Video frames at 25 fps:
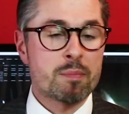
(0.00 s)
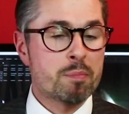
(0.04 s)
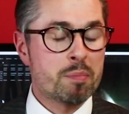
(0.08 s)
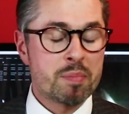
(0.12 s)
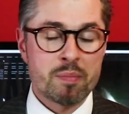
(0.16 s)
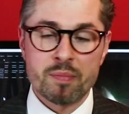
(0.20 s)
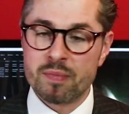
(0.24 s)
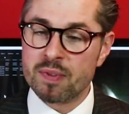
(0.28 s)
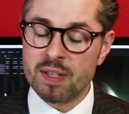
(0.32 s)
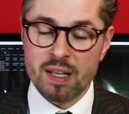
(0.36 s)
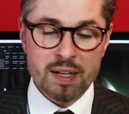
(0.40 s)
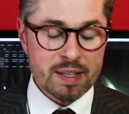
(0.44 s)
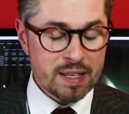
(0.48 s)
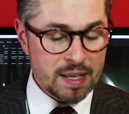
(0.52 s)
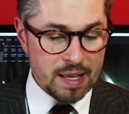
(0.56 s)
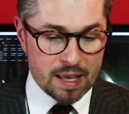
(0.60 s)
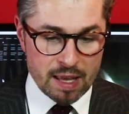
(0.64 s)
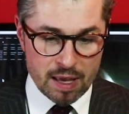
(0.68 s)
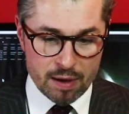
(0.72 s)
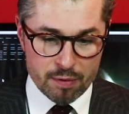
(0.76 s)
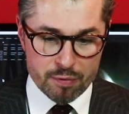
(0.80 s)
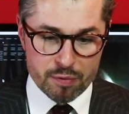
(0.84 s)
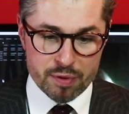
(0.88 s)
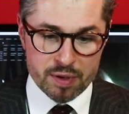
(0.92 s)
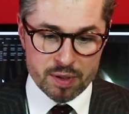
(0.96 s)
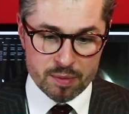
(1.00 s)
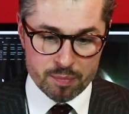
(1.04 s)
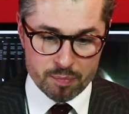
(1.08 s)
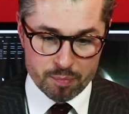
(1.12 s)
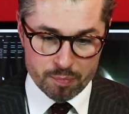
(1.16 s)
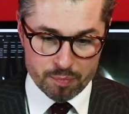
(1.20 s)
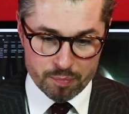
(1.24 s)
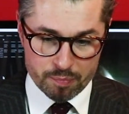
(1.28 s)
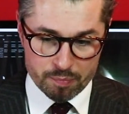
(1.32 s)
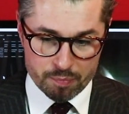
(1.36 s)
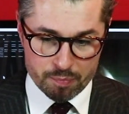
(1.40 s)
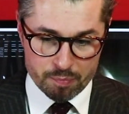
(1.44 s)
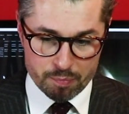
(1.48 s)
Nearly every
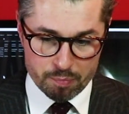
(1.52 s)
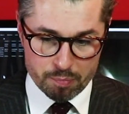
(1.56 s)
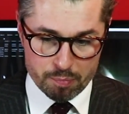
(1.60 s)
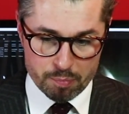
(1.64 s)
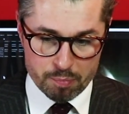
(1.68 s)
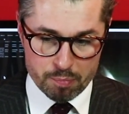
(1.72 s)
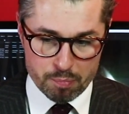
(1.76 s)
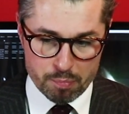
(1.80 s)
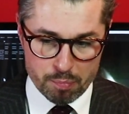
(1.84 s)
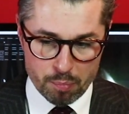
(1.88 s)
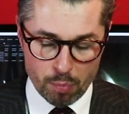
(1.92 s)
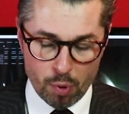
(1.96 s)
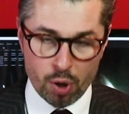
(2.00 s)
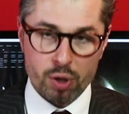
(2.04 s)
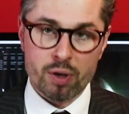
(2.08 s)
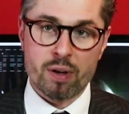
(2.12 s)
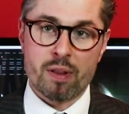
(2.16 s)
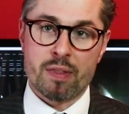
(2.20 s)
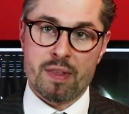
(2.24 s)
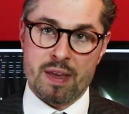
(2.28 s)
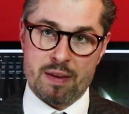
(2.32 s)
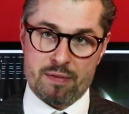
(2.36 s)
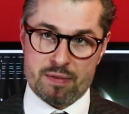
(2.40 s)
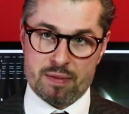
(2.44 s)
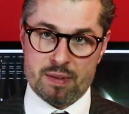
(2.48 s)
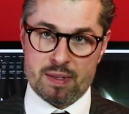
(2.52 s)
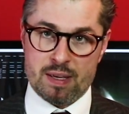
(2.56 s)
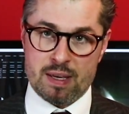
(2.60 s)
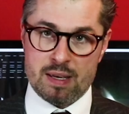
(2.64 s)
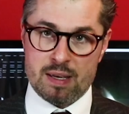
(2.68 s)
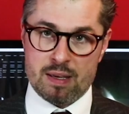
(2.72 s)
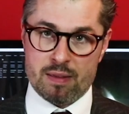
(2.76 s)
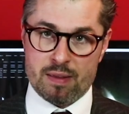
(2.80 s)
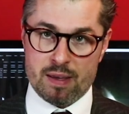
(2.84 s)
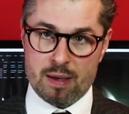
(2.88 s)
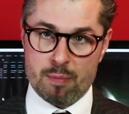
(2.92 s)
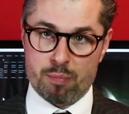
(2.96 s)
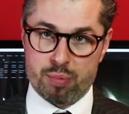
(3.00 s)
model
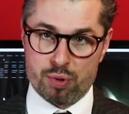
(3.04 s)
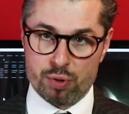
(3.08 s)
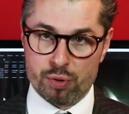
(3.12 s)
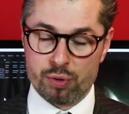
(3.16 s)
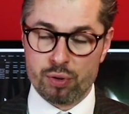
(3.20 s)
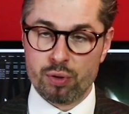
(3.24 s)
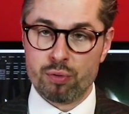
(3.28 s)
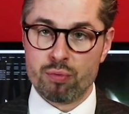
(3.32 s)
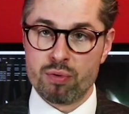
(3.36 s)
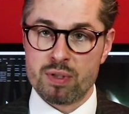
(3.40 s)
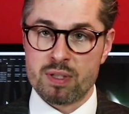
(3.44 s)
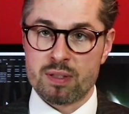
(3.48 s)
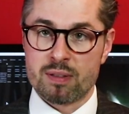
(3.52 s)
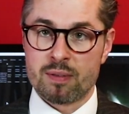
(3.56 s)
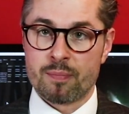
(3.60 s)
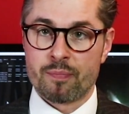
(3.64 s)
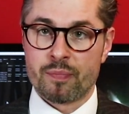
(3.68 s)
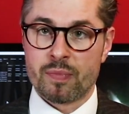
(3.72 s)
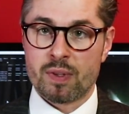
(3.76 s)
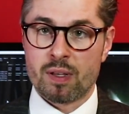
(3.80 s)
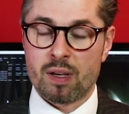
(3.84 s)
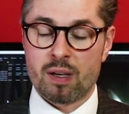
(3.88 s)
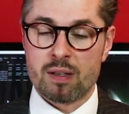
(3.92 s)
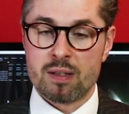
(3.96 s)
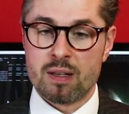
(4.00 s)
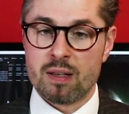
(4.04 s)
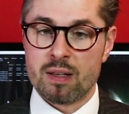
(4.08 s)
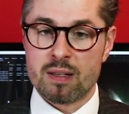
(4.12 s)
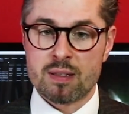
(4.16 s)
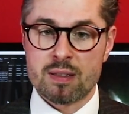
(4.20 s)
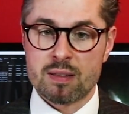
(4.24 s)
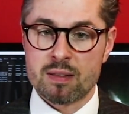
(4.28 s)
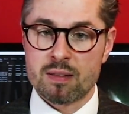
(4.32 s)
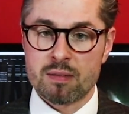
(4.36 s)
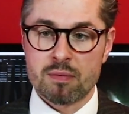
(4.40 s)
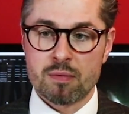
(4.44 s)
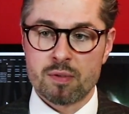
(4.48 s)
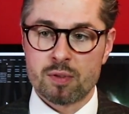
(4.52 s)
they produce
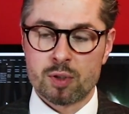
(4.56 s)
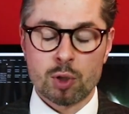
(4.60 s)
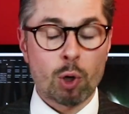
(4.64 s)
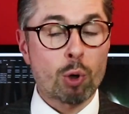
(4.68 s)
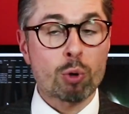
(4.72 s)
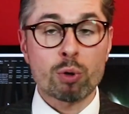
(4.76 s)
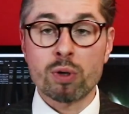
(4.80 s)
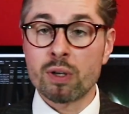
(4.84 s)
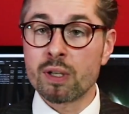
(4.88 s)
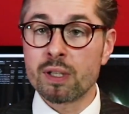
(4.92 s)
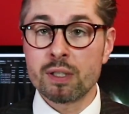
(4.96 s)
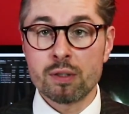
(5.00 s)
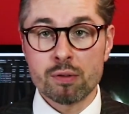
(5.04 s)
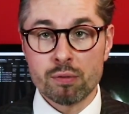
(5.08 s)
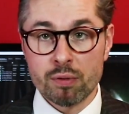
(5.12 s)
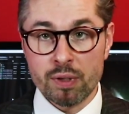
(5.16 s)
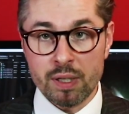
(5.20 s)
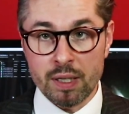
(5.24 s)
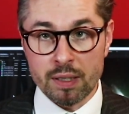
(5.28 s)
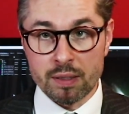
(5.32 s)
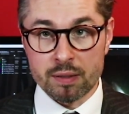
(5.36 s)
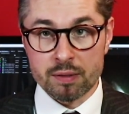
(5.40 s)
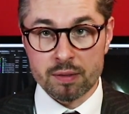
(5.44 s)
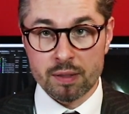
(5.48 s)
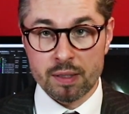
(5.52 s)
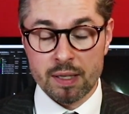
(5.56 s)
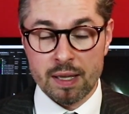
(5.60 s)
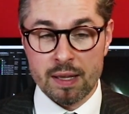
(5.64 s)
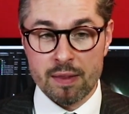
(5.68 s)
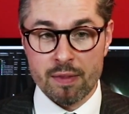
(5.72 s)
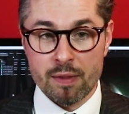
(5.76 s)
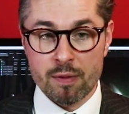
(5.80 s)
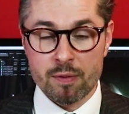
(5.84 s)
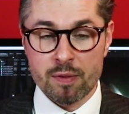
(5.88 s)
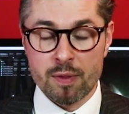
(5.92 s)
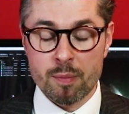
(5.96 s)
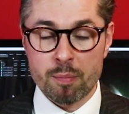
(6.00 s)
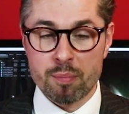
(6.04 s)
is totally unique, and
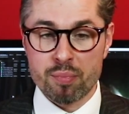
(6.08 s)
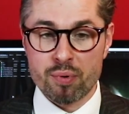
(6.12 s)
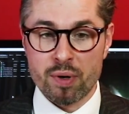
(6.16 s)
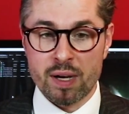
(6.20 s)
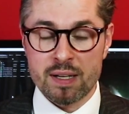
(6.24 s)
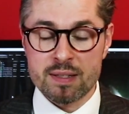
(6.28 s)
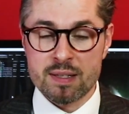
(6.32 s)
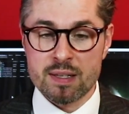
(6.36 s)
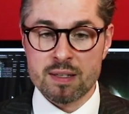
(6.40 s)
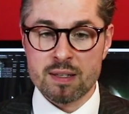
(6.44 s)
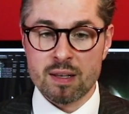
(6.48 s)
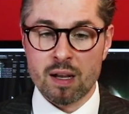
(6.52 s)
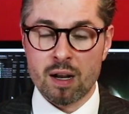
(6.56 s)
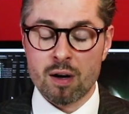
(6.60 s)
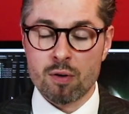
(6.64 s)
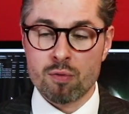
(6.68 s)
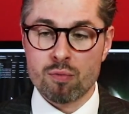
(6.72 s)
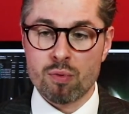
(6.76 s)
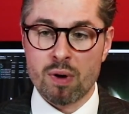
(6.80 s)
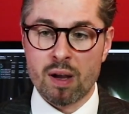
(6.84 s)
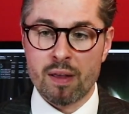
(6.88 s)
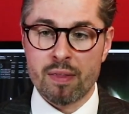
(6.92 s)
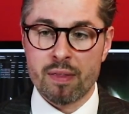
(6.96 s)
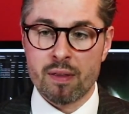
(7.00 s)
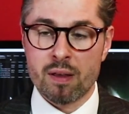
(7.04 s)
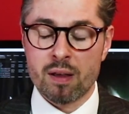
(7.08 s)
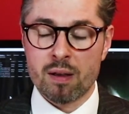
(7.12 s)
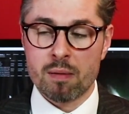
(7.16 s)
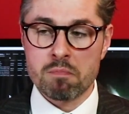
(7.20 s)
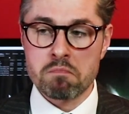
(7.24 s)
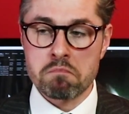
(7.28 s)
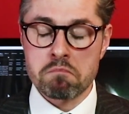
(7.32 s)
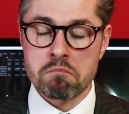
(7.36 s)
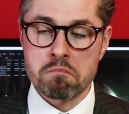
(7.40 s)
the prices are rather,